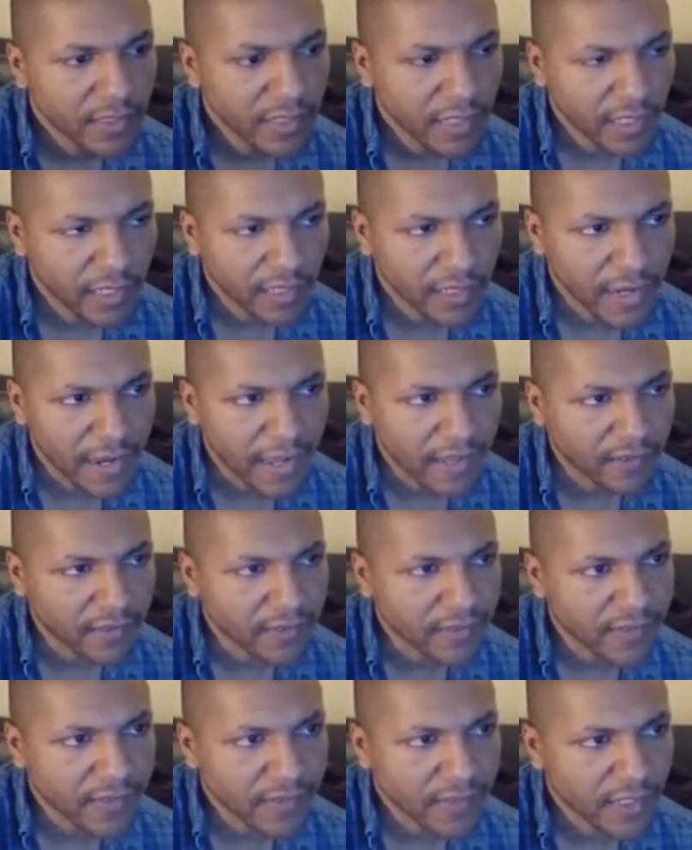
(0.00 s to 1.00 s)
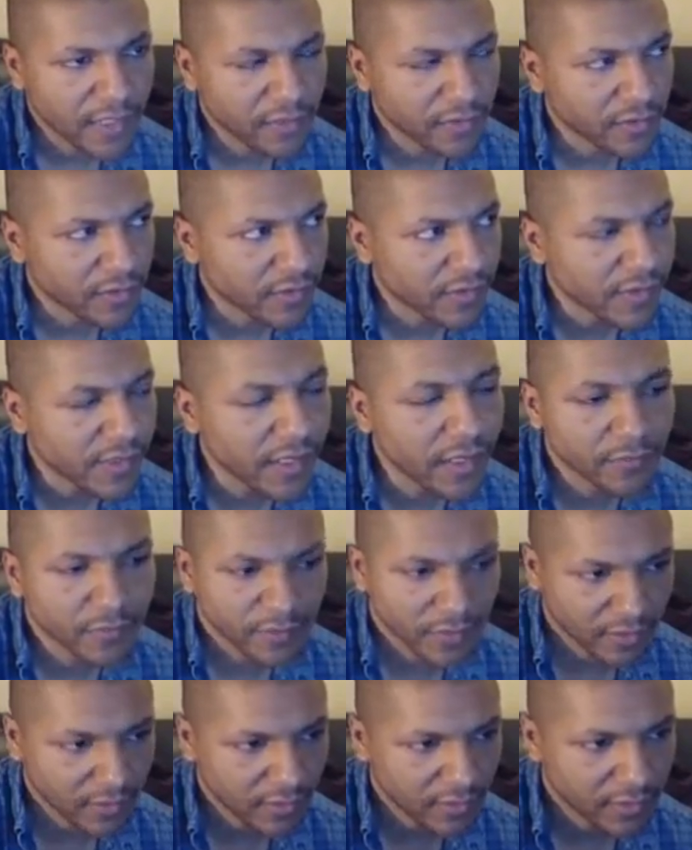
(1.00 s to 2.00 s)
and Alice is telling herself to
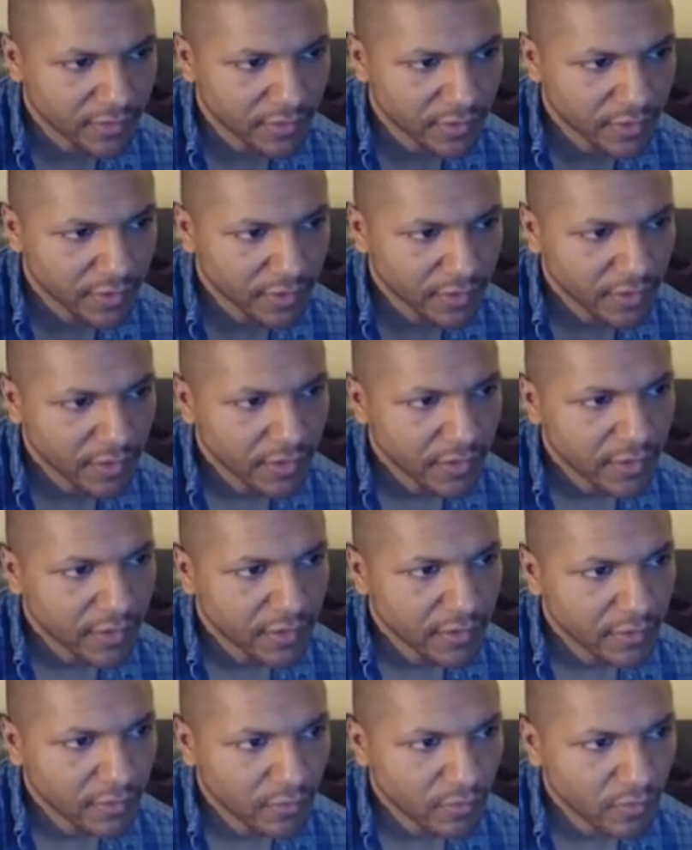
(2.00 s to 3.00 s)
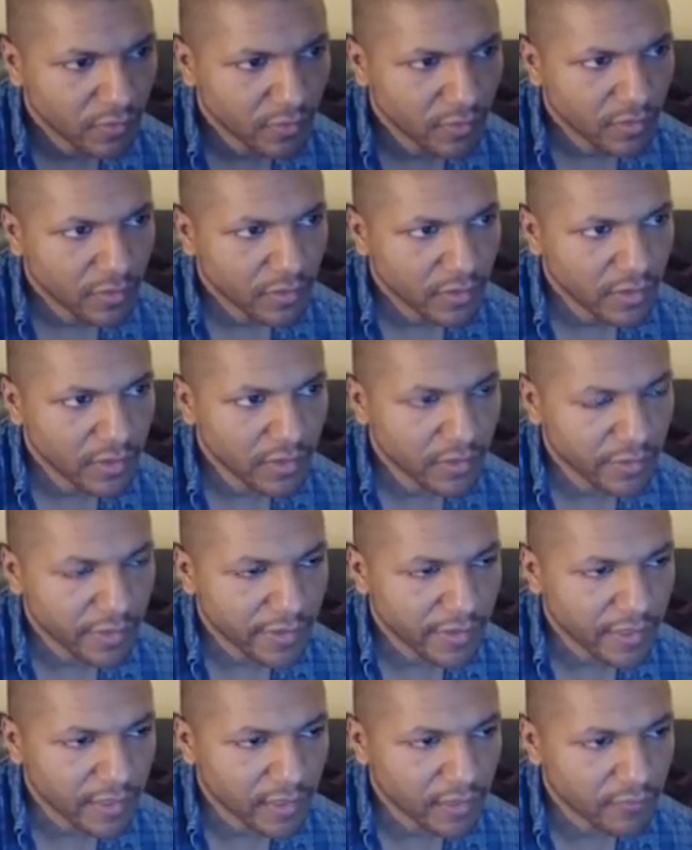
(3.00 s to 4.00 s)
launch, either at
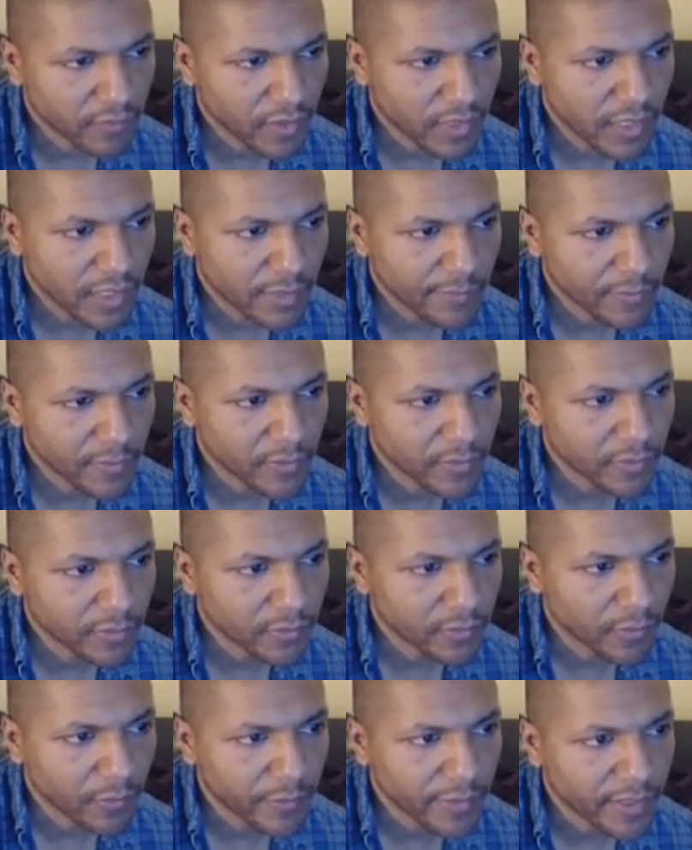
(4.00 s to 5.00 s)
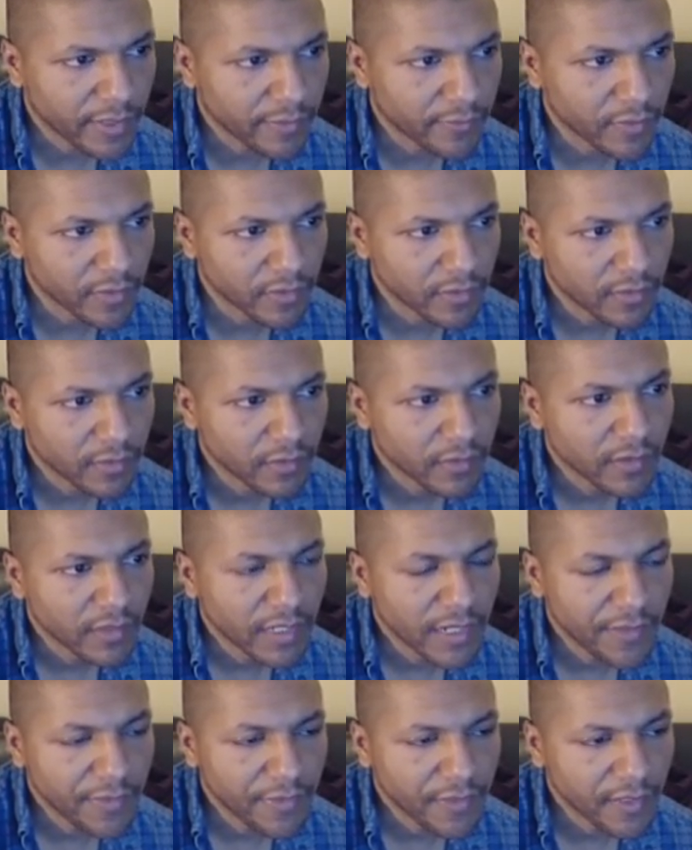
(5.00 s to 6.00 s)
the end of a combo or whatever,
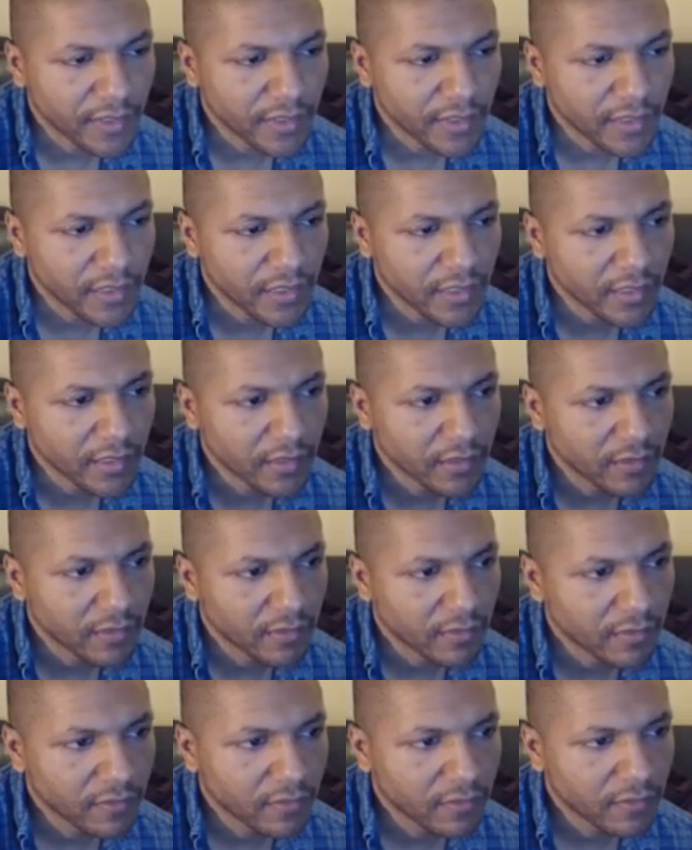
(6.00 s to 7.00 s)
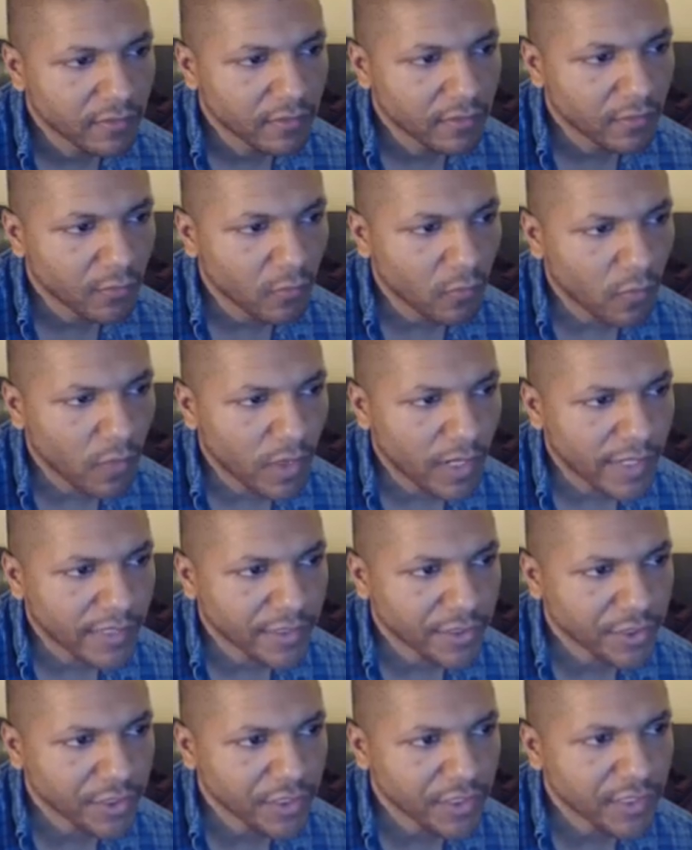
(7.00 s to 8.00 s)
and then why
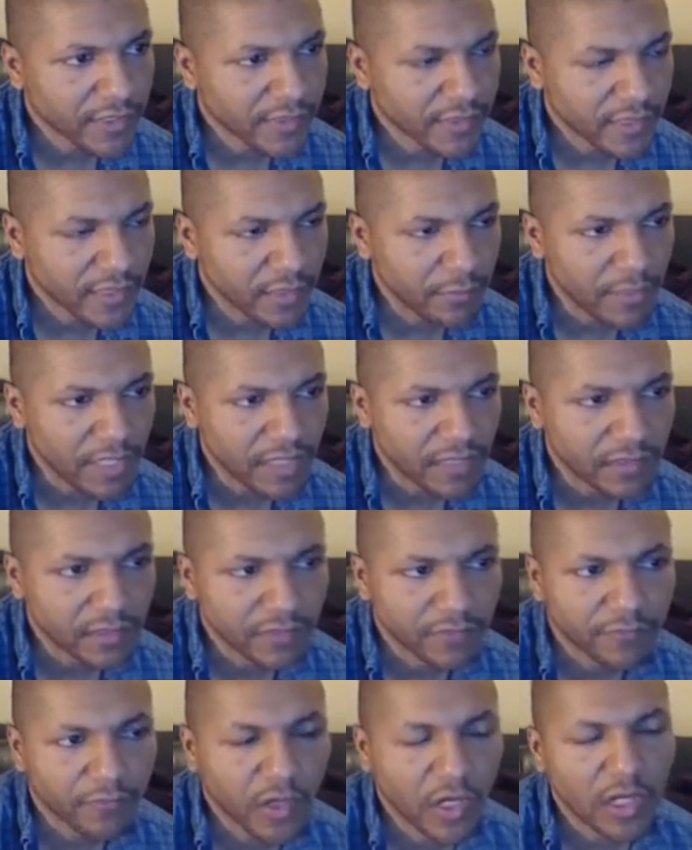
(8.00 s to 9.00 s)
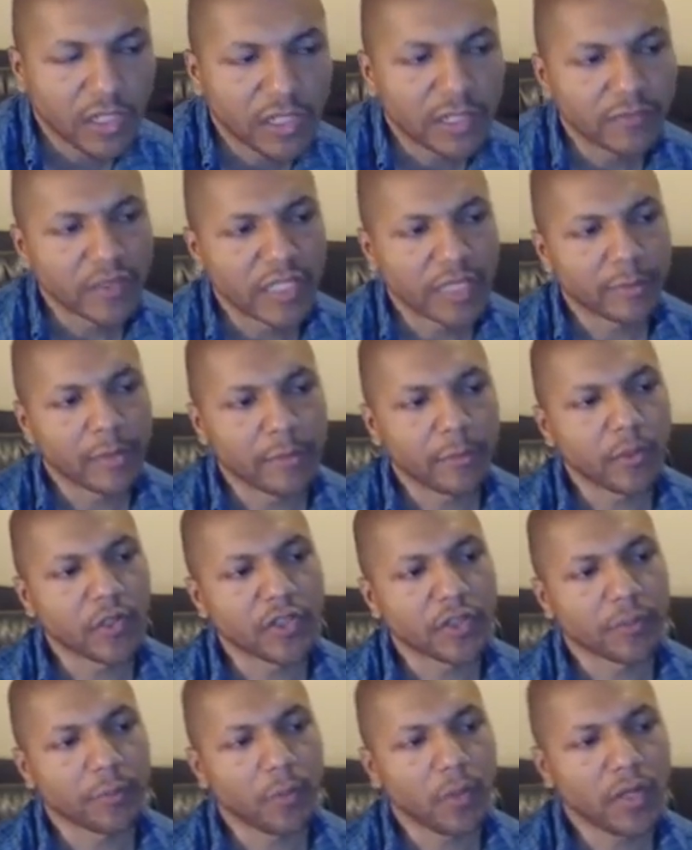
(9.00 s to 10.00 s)
she doesn't immediately fall every time I
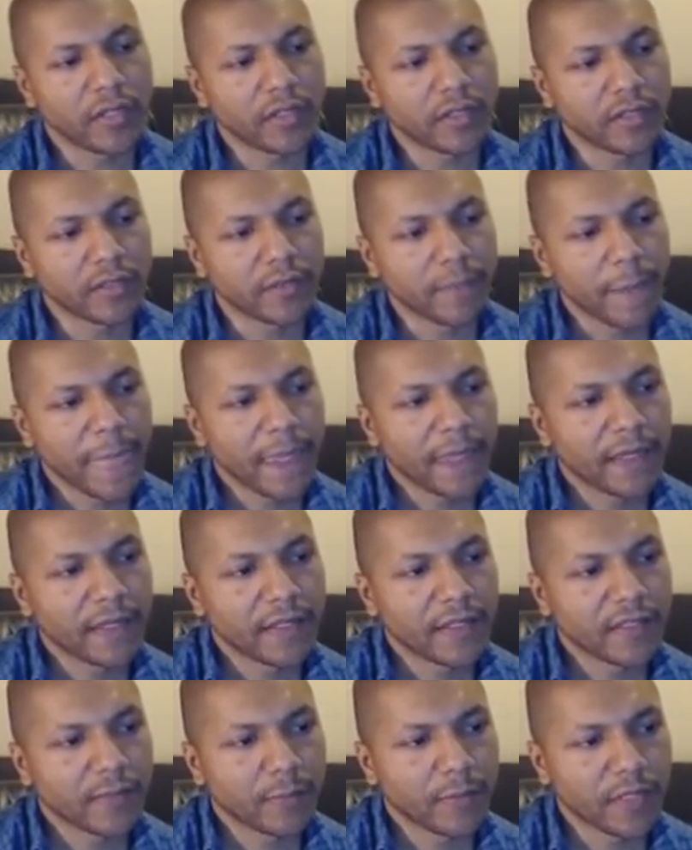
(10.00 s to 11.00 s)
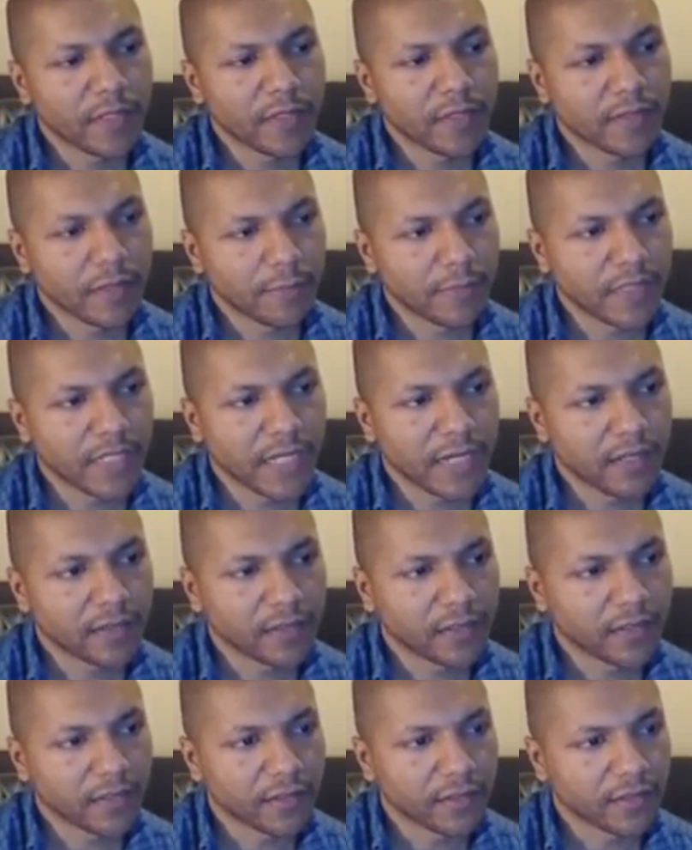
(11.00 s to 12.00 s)
push a button is because I'm telling
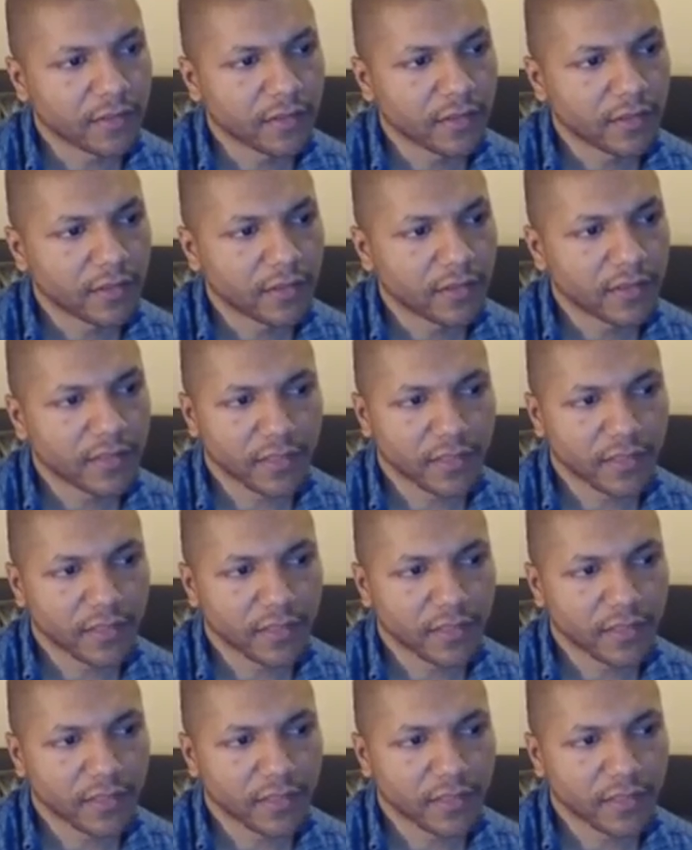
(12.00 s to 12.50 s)
her to